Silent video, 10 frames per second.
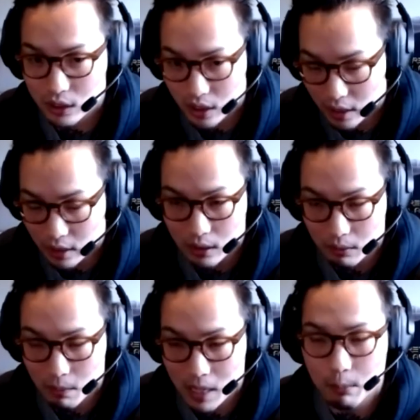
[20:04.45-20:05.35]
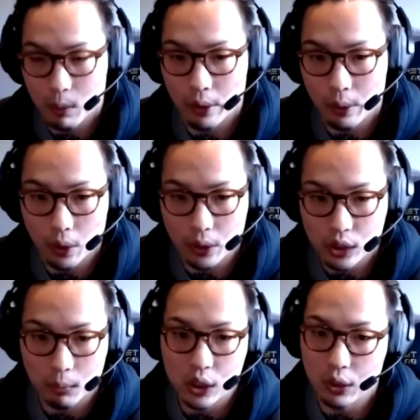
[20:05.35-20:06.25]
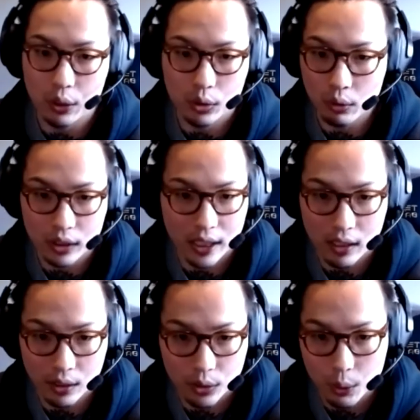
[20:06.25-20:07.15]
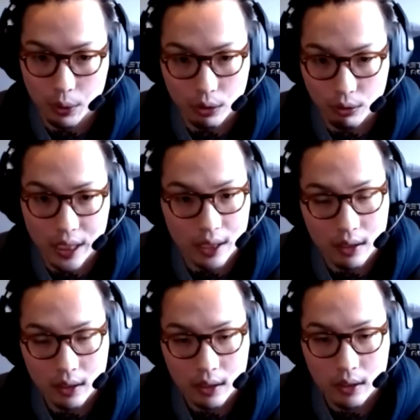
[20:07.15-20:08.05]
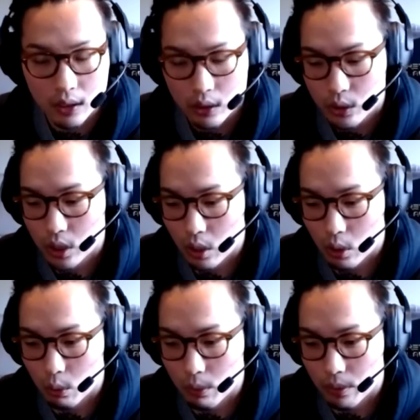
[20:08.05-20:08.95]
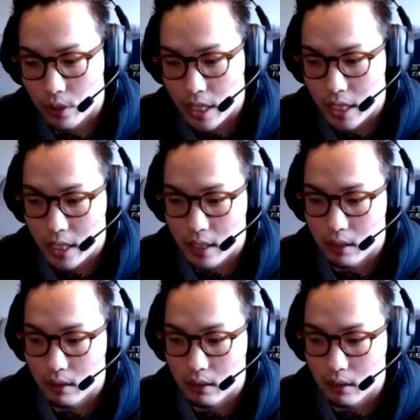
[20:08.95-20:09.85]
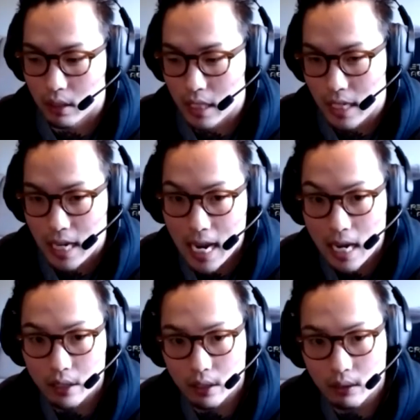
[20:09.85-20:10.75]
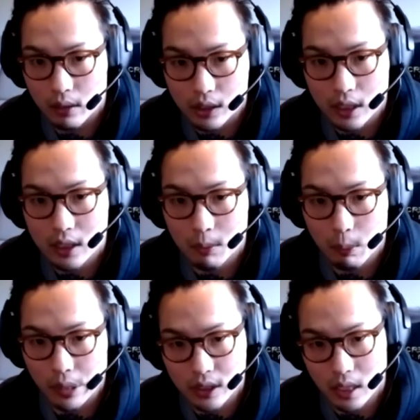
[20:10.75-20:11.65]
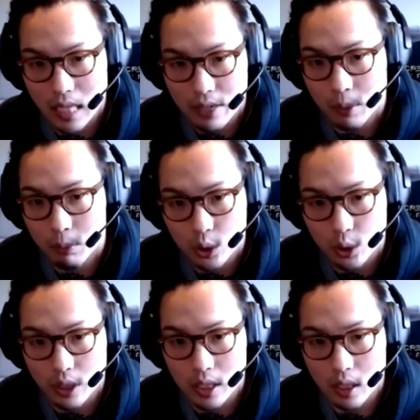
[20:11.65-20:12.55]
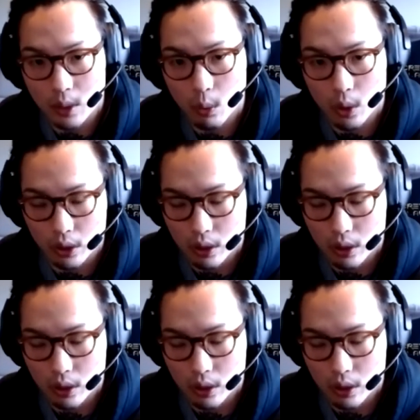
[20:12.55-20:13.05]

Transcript: is like mind blowing, whereas some studios only take on two or three. So they they had a system in place that allowed them to turn out a lot of work.